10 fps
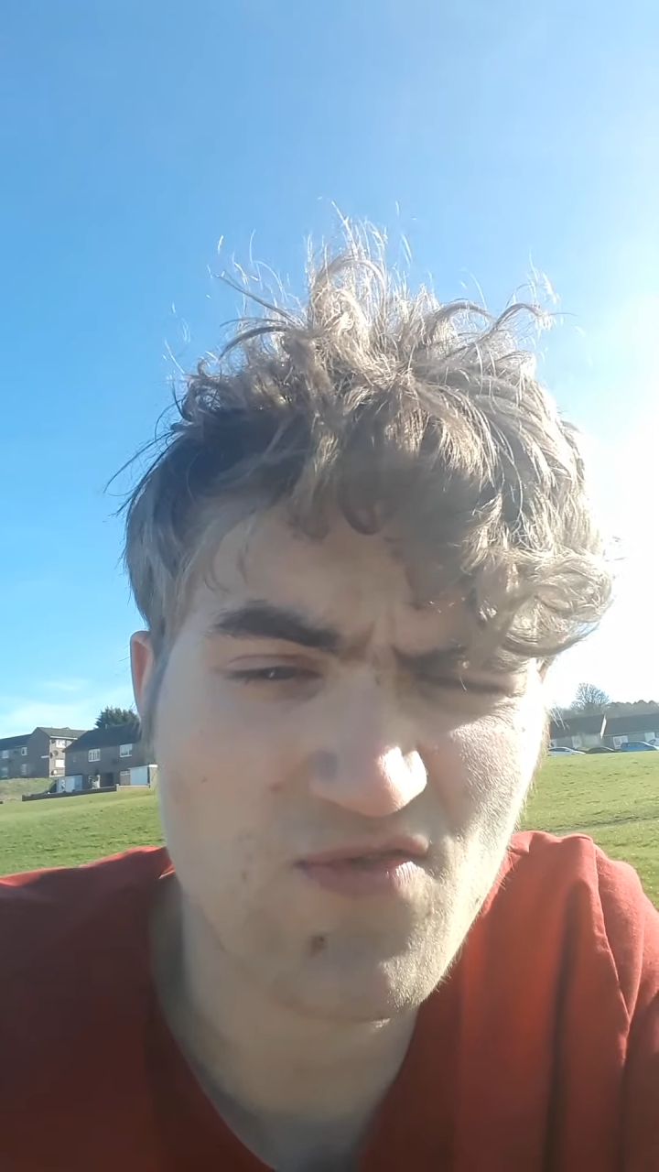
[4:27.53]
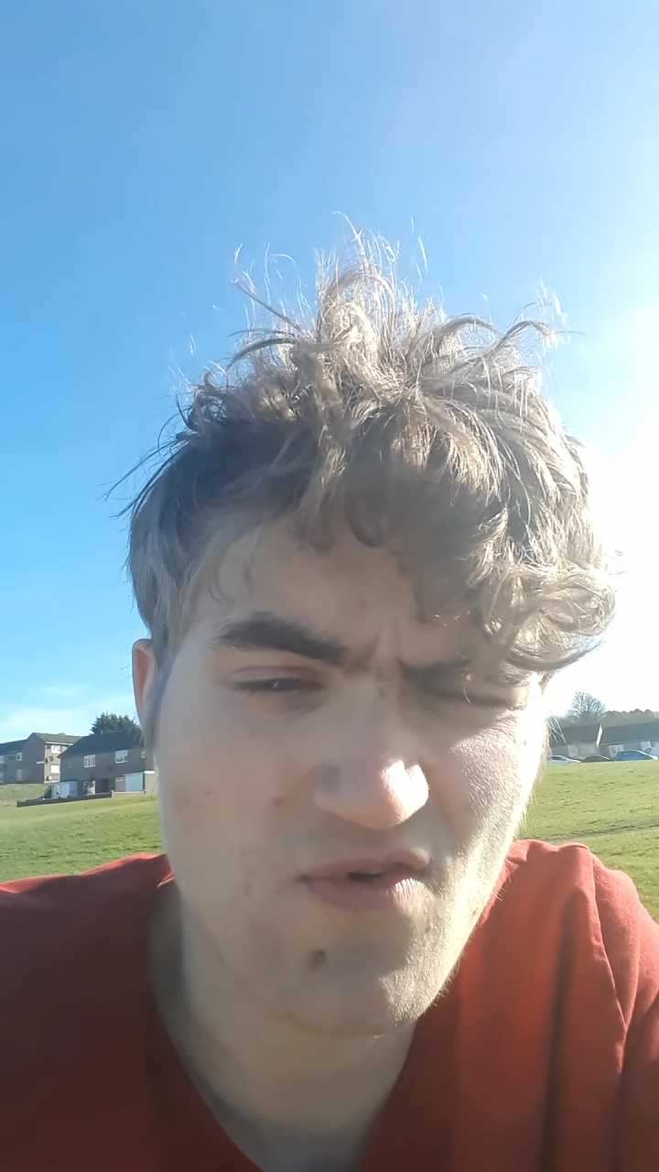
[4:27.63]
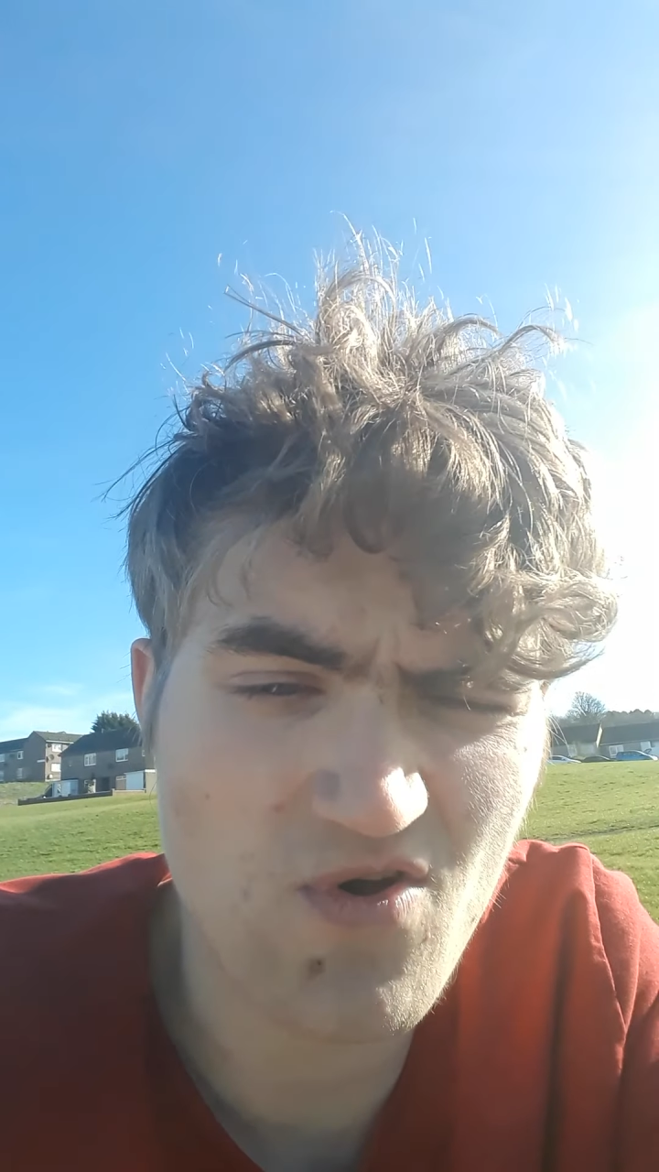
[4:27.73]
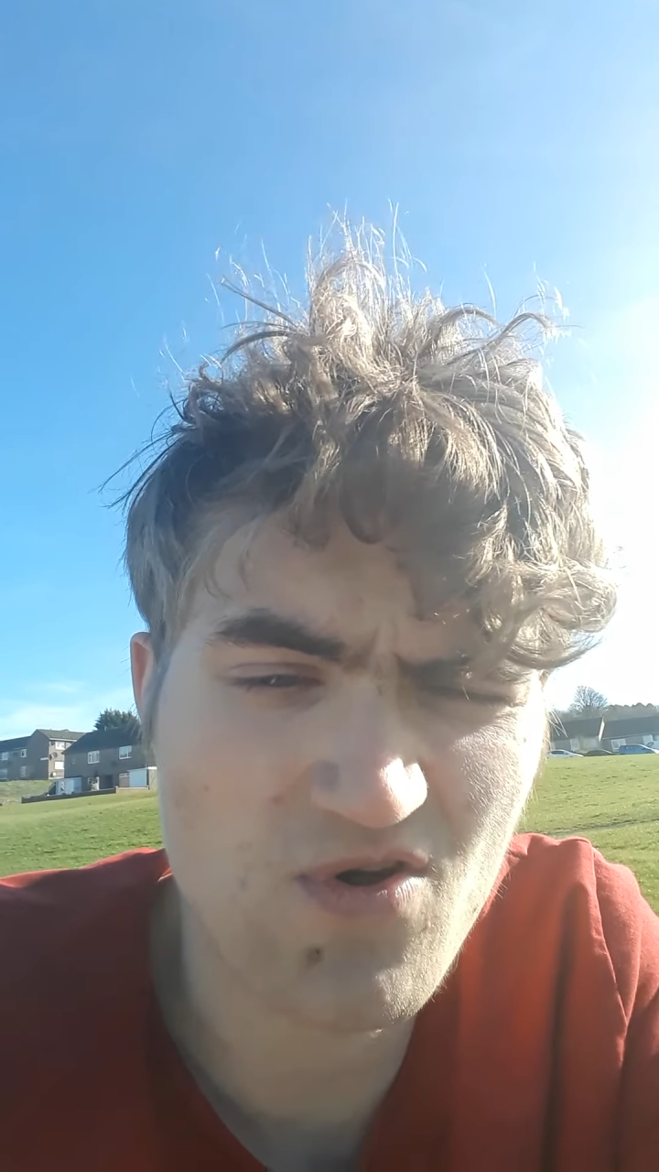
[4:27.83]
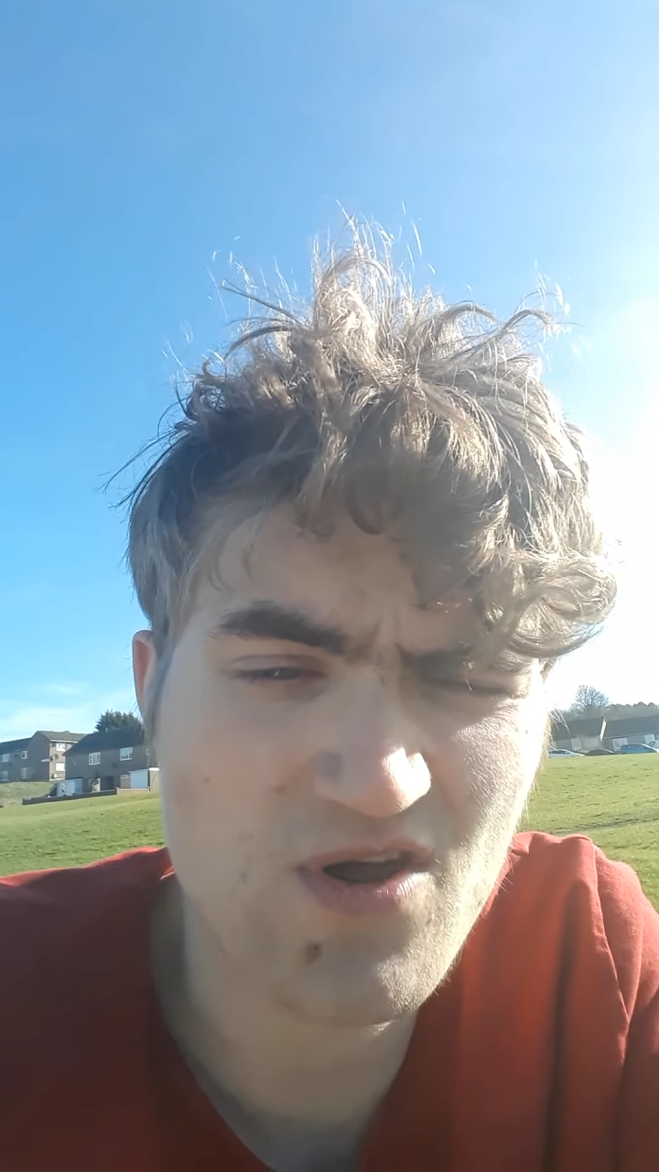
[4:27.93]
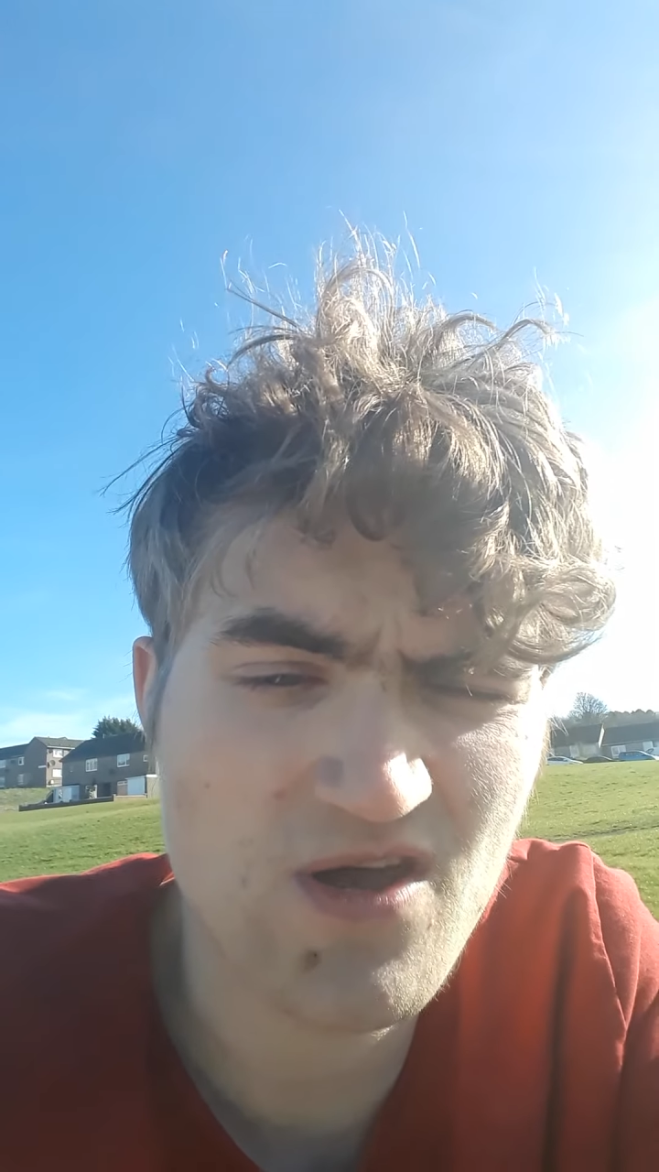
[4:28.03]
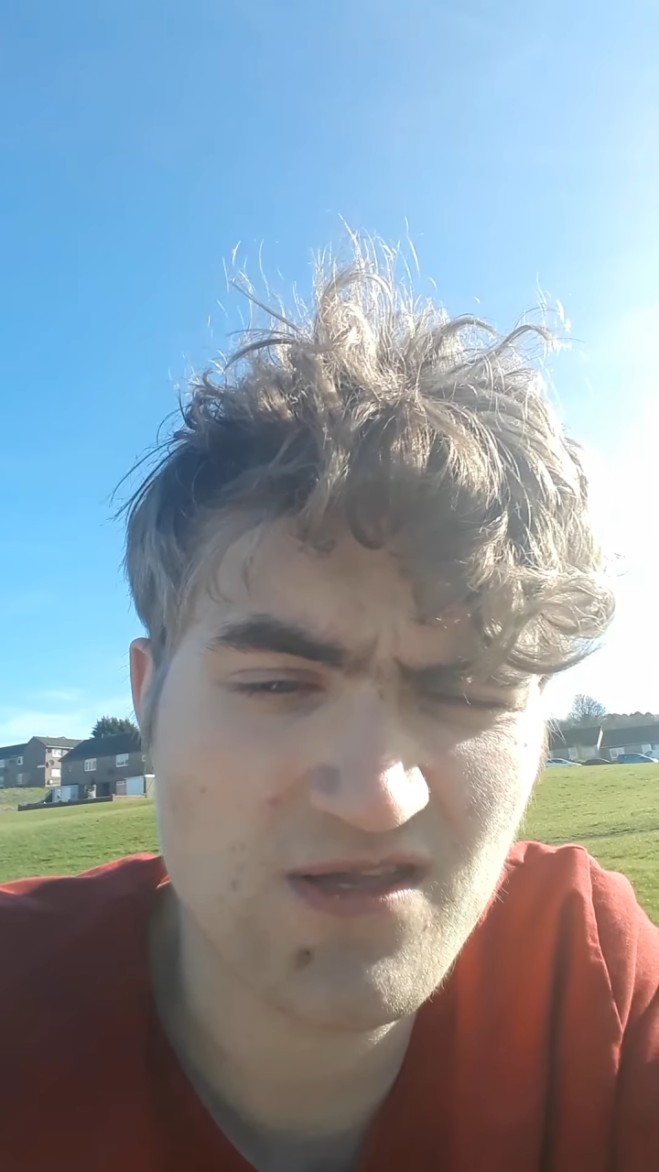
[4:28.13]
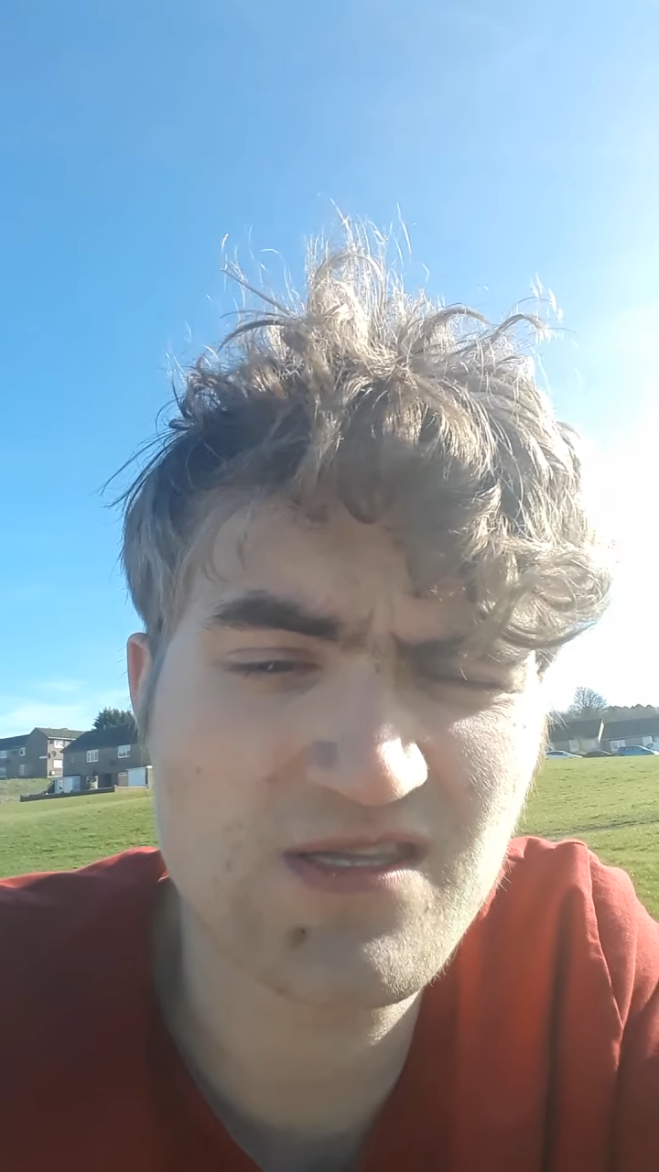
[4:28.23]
vlog